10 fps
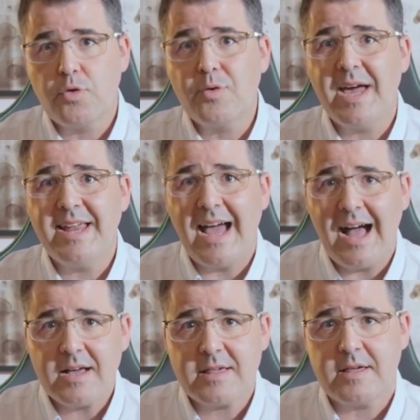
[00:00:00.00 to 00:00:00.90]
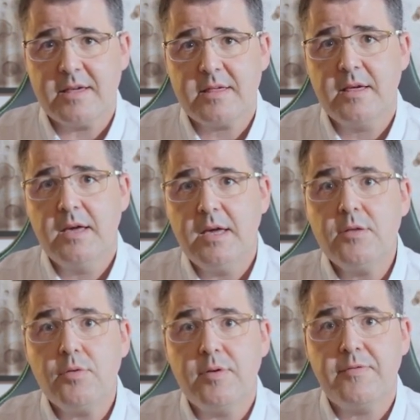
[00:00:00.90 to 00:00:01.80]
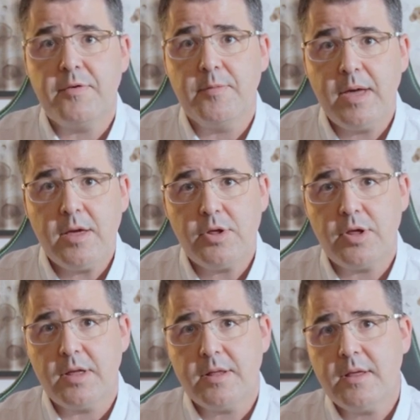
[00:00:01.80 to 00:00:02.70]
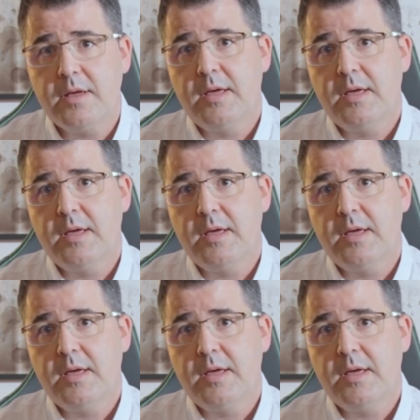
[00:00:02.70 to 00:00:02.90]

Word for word: to gain access into information